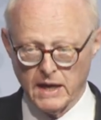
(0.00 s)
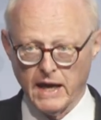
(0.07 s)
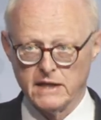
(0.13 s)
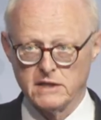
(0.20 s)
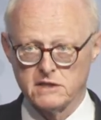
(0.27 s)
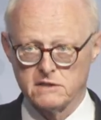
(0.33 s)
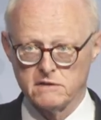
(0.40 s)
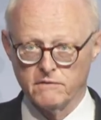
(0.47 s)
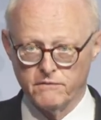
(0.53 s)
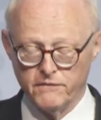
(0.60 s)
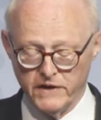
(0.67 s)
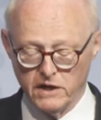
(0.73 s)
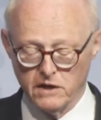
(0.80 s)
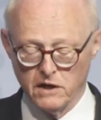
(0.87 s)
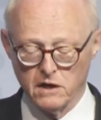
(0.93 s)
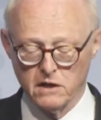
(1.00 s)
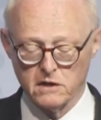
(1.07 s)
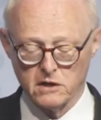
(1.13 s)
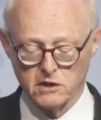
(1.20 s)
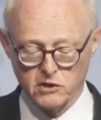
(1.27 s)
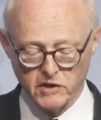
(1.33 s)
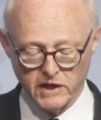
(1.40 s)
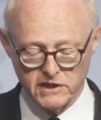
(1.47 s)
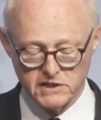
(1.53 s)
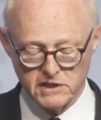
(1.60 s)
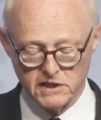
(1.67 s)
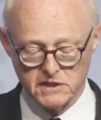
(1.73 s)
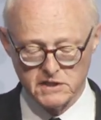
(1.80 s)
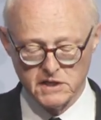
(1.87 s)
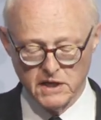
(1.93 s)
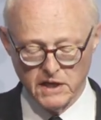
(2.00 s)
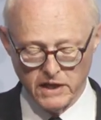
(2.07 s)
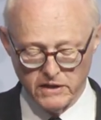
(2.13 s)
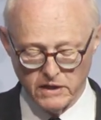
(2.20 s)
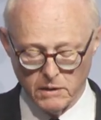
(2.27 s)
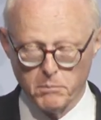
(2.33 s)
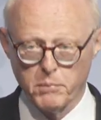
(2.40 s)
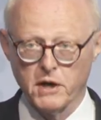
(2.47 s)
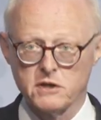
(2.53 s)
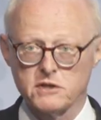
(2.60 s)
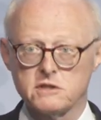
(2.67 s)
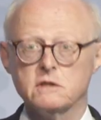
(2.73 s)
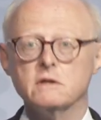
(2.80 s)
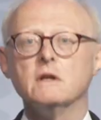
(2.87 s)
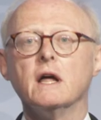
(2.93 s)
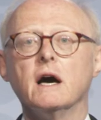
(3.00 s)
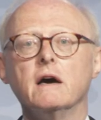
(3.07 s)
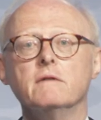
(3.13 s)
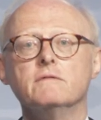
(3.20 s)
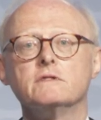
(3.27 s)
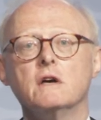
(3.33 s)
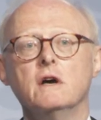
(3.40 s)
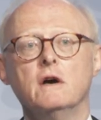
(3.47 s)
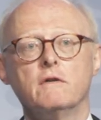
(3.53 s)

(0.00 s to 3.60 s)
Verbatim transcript: and severe crisis in their personal lives